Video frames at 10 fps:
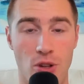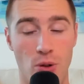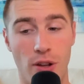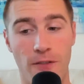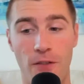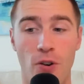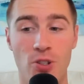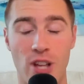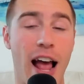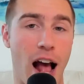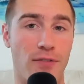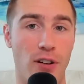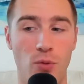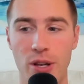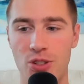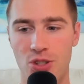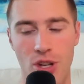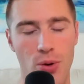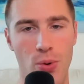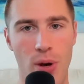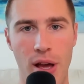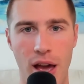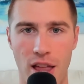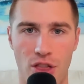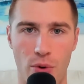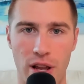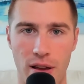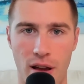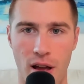So in the first half of weeks 2 and 3,